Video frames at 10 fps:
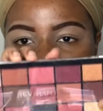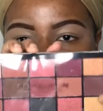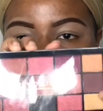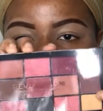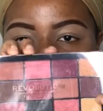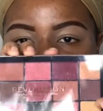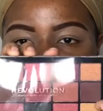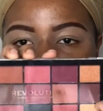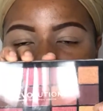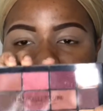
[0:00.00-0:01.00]
the more
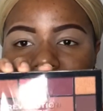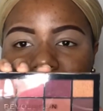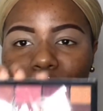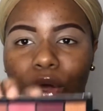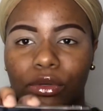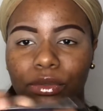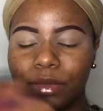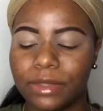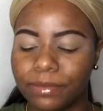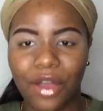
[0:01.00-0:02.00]
rosy toned
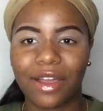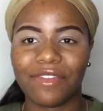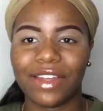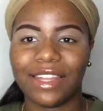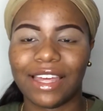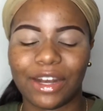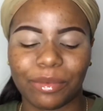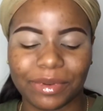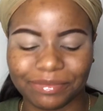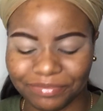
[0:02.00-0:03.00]
one. Okay, finally got it
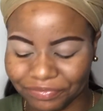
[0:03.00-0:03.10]
open.